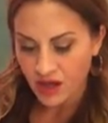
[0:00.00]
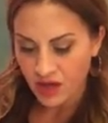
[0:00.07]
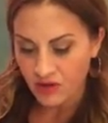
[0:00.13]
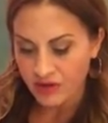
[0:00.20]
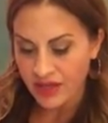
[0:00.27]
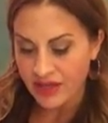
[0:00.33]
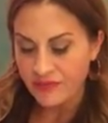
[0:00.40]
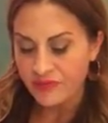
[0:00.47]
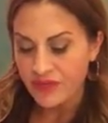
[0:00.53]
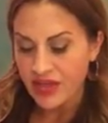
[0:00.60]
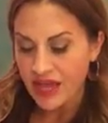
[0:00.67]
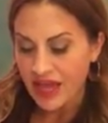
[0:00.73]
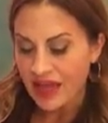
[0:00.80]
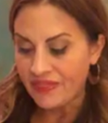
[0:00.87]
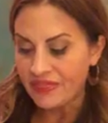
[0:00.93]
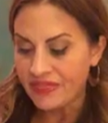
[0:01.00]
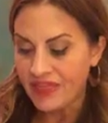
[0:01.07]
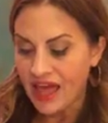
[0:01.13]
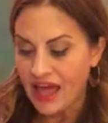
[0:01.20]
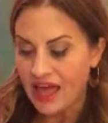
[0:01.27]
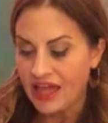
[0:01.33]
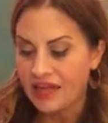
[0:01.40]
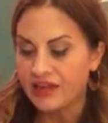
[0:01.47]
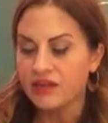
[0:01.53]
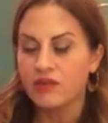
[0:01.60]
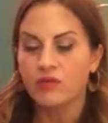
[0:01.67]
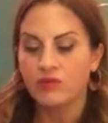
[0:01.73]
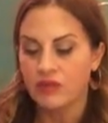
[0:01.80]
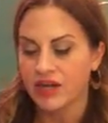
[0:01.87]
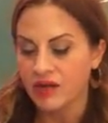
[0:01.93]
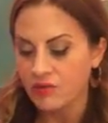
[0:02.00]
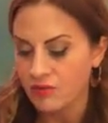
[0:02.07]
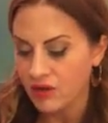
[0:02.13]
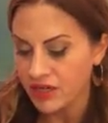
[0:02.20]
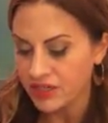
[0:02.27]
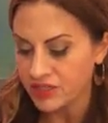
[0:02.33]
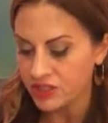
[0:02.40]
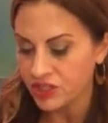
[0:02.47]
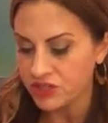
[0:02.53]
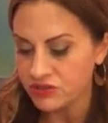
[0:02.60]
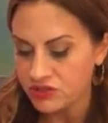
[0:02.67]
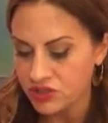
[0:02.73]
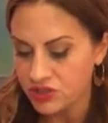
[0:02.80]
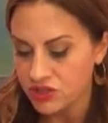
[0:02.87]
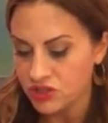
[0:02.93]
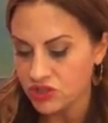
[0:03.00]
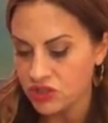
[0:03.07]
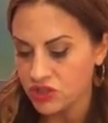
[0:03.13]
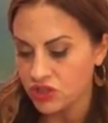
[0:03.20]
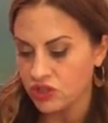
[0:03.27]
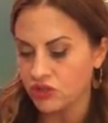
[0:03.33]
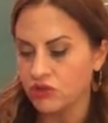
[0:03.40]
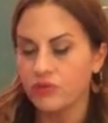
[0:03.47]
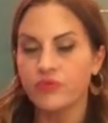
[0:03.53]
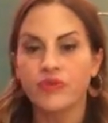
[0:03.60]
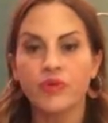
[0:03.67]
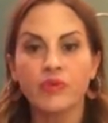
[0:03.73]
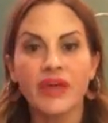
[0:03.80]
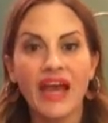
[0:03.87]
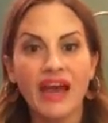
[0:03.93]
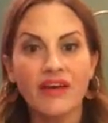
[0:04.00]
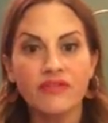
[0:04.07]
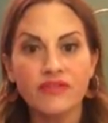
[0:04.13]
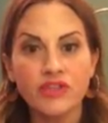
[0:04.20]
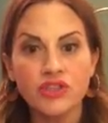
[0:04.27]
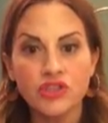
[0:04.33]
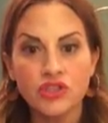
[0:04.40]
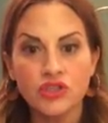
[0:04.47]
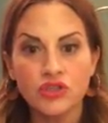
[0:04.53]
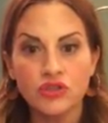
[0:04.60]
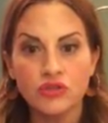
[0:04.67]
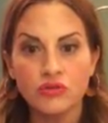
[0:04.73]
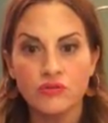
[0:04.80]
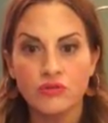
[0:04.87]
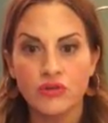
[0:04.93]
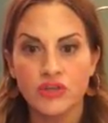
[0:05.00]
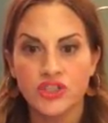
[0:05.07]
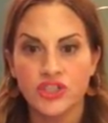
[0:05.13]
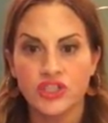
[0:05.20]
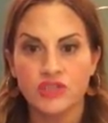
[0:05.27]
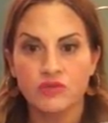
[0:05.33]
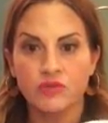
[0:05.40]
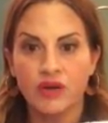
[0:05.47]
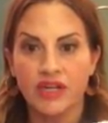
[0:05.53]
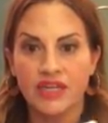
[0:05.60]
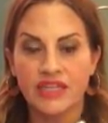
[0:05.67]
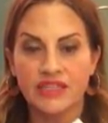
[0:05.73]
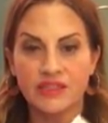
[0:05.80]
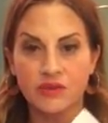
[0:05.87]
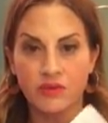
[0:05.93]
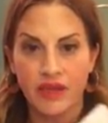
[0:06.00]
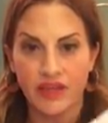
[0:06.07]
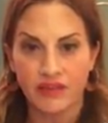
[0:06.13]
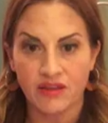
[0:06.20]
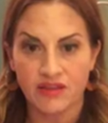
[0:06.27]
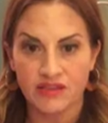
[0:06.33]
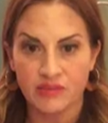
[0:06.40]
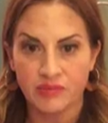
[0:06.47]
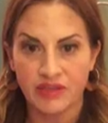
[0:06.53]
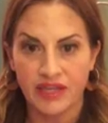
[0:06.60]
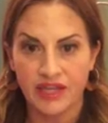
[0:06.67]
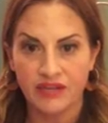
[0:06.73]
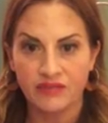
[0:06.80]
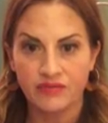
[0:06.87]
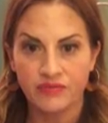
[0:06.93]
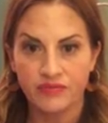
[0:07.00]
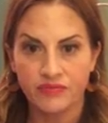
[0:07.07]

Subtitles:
Okay, and then what I want you to do, we have 2 more sheets. One is the weight loss plan,